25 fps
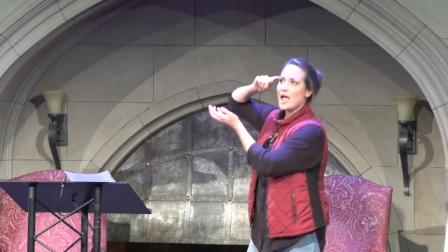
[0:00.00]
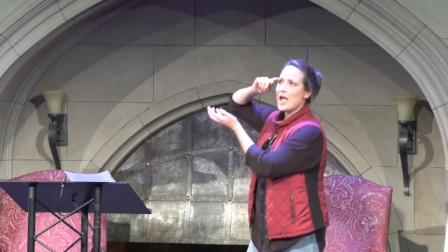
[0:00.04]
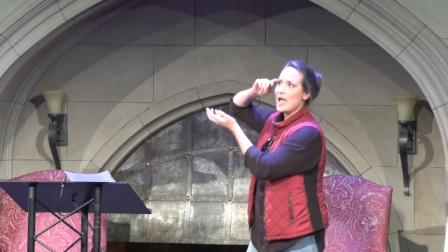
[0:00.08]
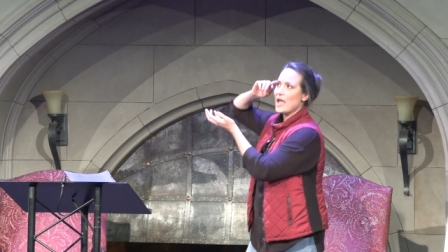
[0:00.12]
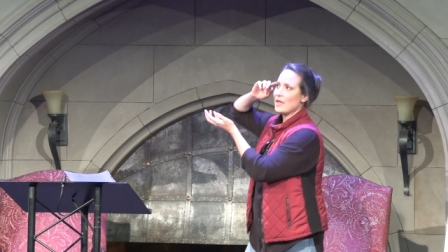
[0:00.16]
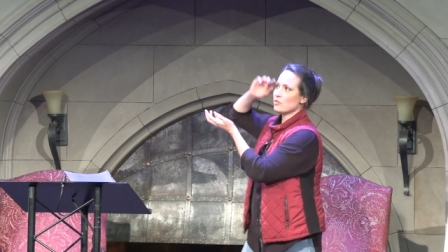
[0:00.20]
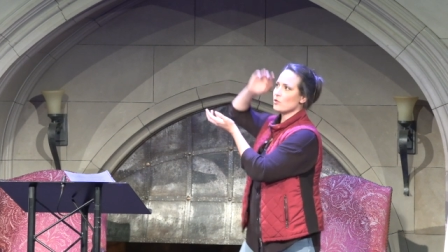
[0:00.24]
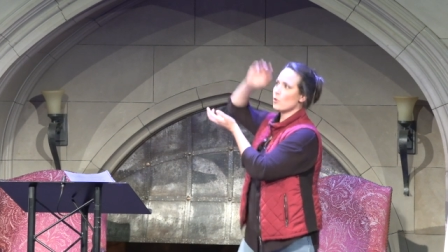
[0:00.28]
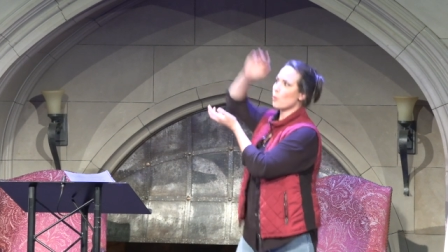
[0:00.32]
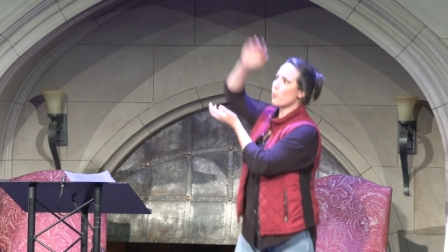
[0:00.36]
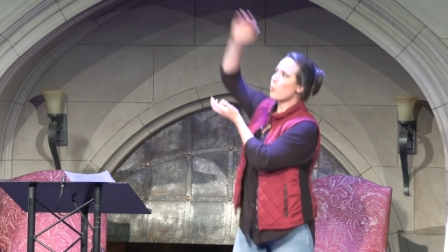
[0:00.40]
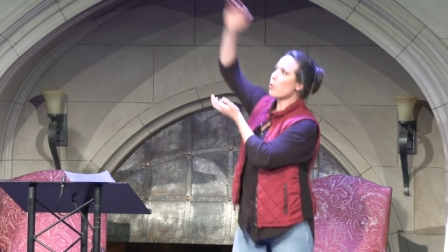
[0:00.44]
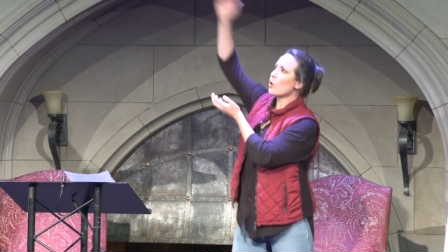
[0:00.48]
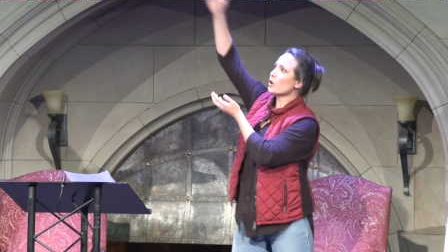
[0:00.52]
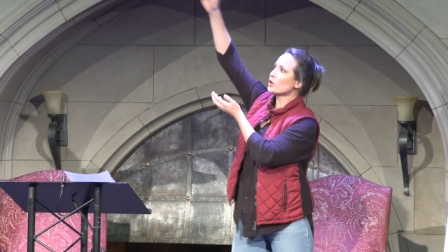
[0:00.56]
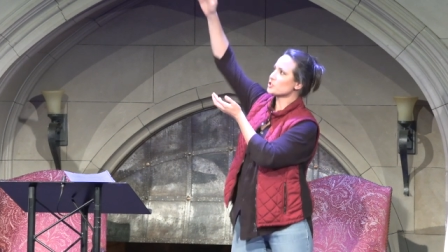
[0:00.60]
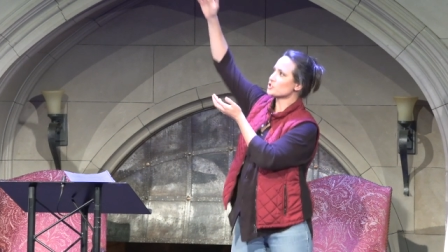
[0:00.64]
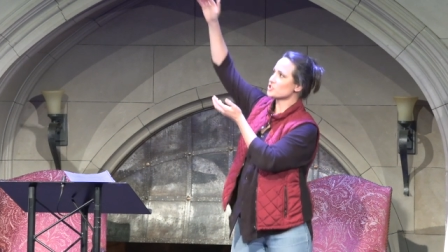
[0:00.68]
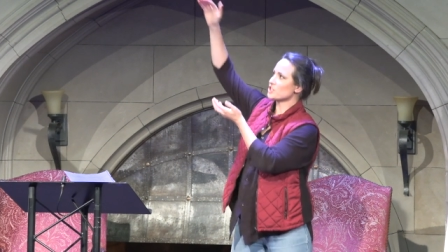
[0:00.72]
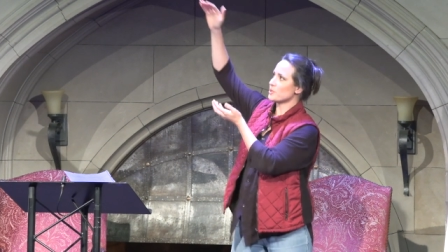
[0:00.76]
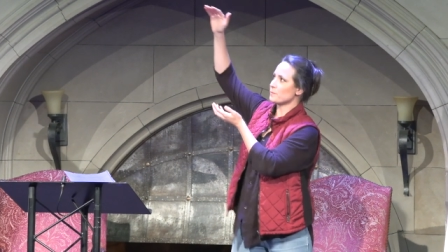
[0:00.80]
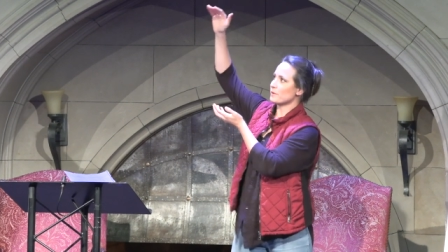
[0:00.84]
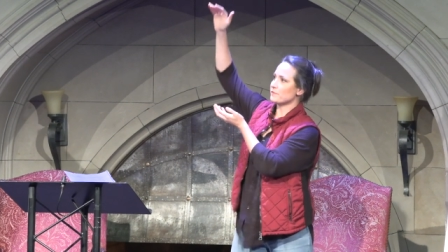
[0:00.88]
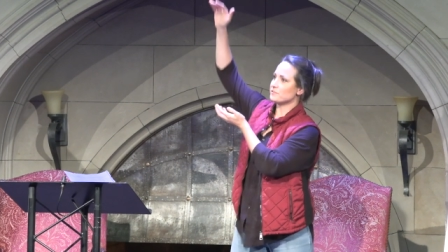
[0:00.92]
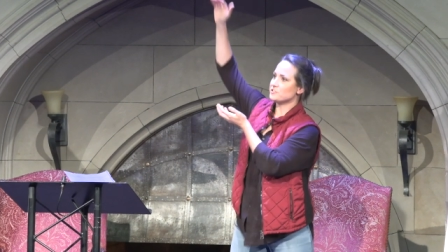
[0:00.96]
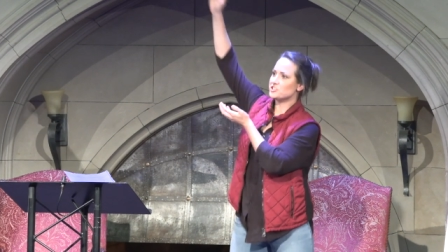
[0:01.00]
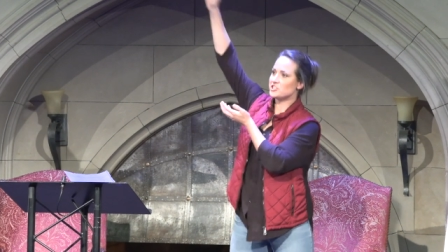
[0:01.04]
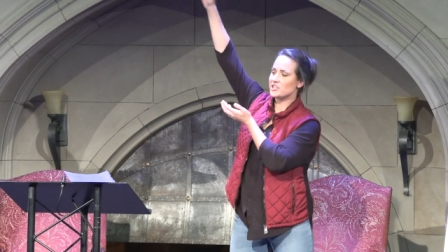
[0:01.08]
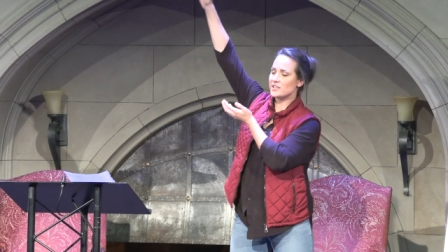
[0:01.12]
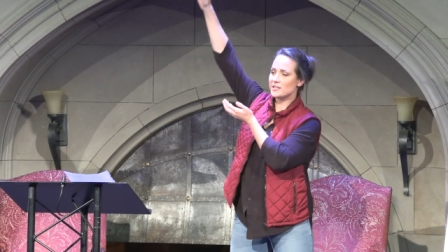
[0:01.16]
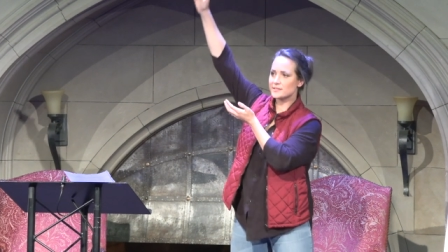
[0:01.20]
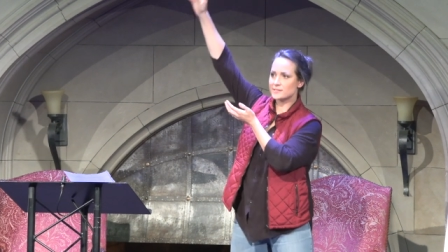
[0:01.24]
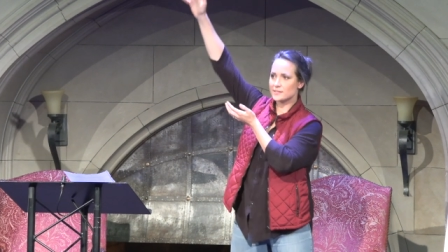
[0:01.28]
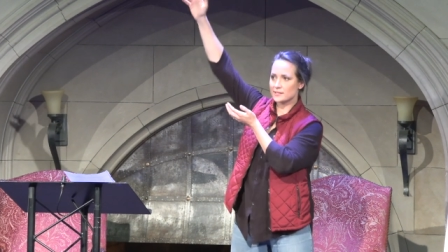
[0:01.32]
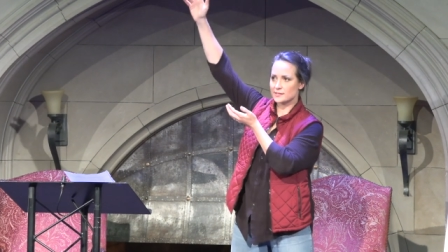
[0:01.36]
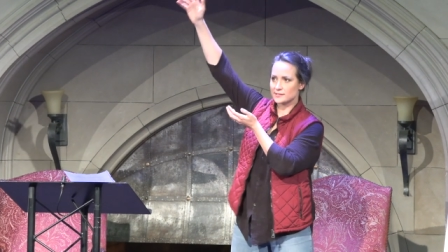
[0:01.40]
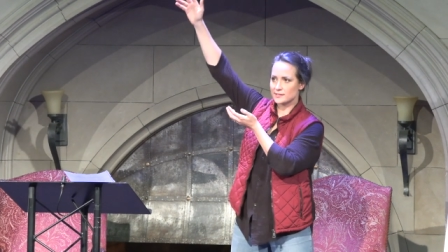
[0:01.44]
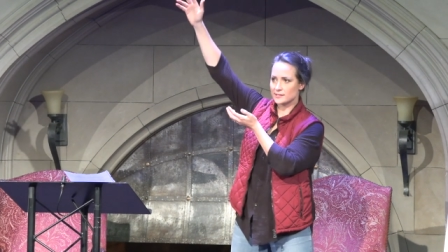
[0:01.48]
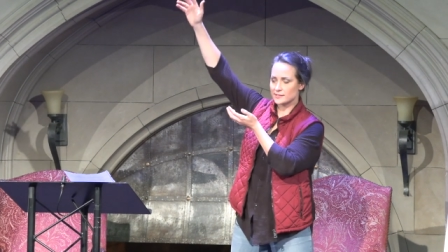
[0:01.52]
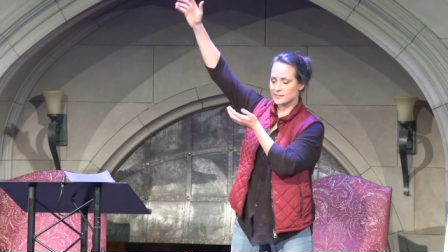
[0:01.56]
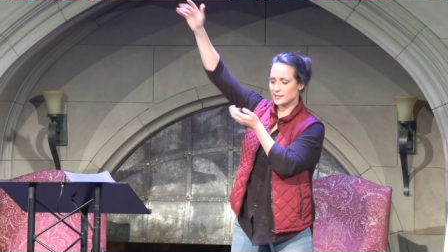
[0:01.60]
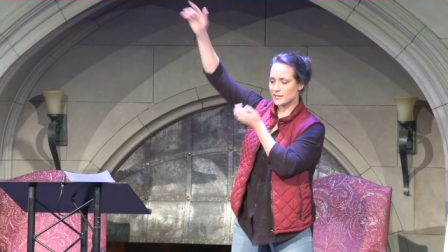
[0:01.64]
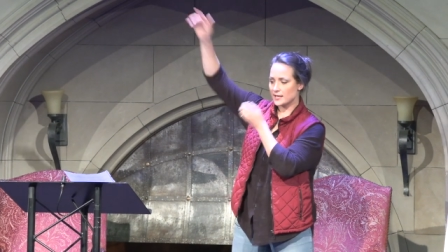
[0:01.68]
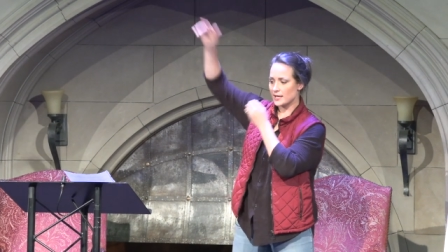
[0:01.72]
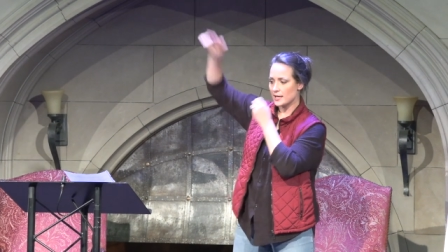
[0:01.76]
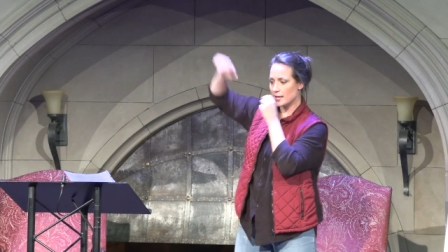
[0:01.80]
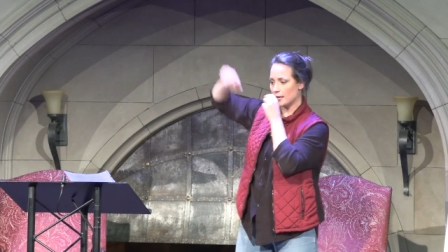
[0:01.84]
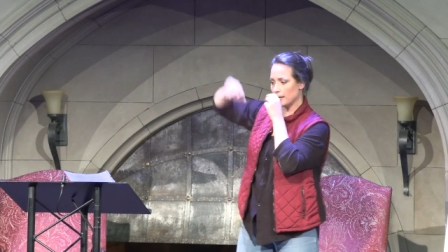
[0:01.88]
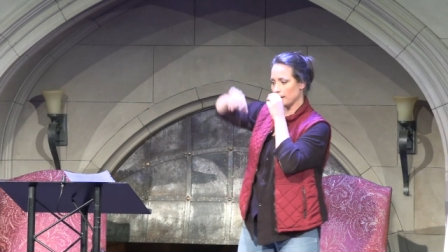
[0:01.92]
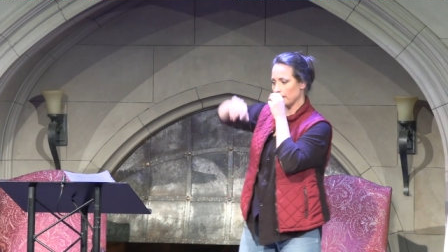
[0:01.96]
And the worship of Jesus as
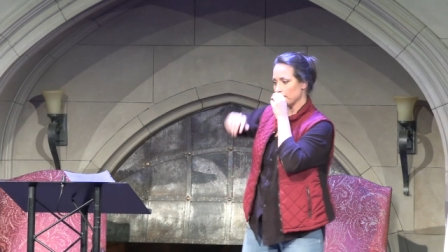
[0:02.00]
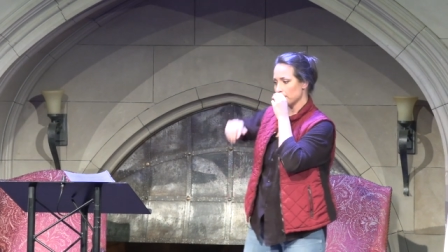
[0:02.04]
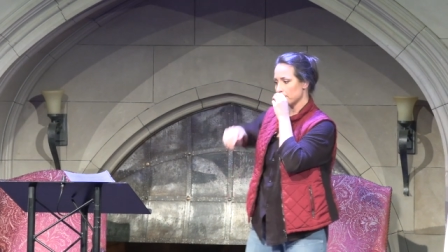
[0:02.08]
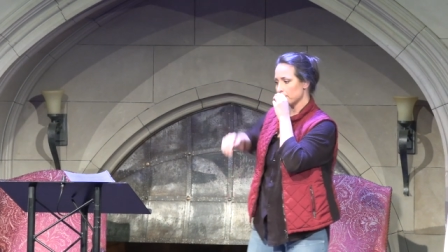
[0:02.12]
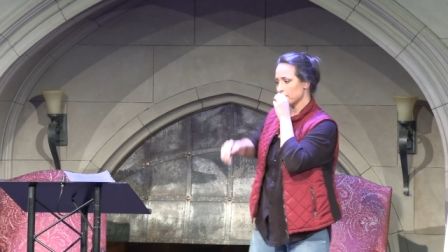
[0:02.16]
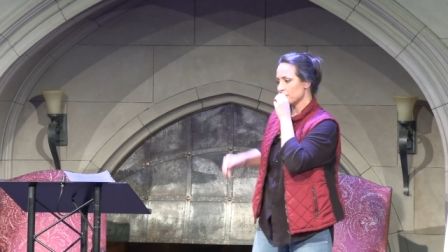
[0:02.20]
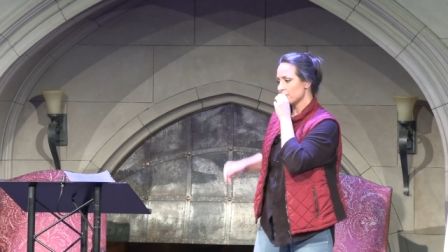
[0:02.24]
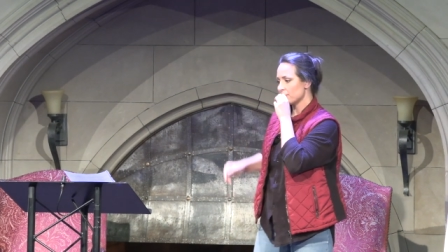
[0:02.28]
king.